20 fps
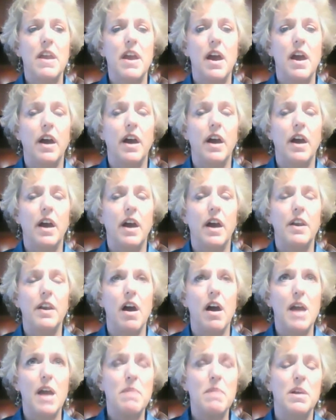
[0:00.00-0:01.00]
And
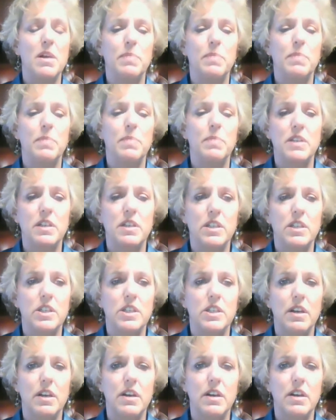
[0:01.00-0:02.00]
I'm in a
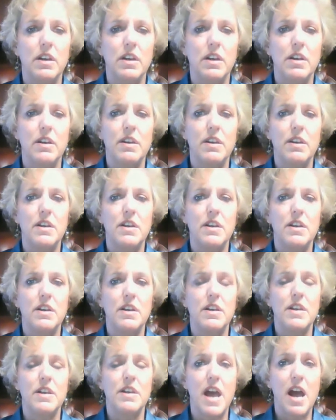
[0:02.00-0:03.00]
position
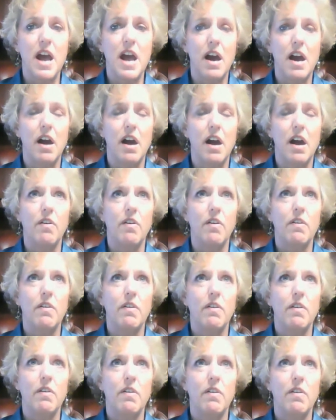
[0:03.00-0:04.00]
now,
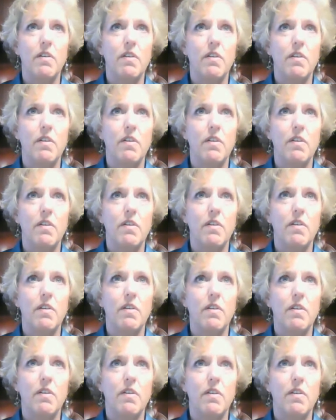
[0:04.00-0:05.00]
a better position
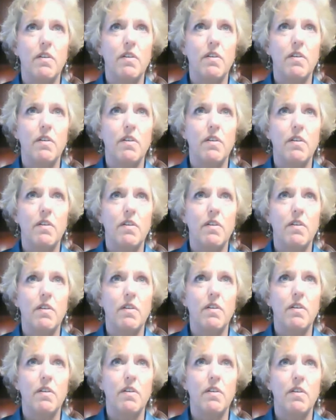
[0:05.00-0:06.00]
than I've ever been in
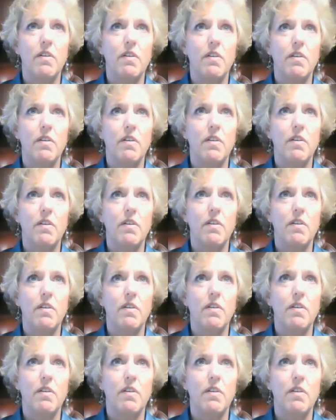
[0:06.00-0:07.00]
my life,
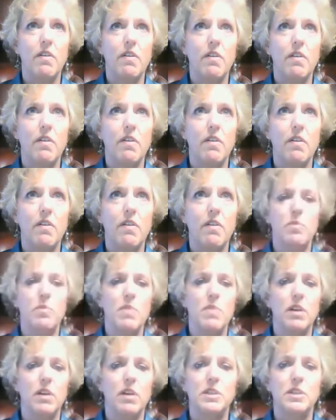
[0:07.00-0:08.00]
and looking
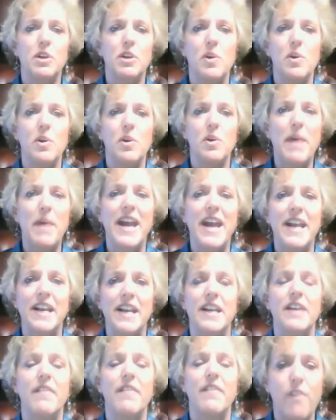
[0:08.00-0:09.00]
forward, if you will, to
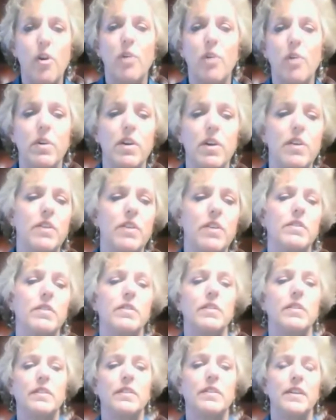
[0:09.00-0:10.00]
paying it forward
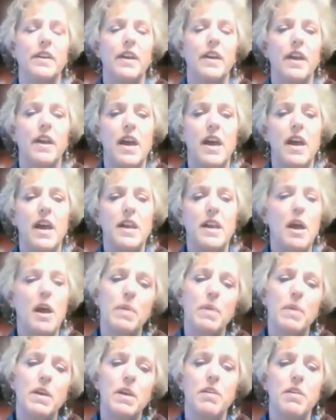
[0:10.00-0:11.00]
and
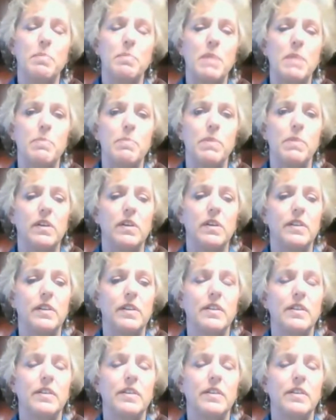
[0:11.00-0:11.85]
helping other people.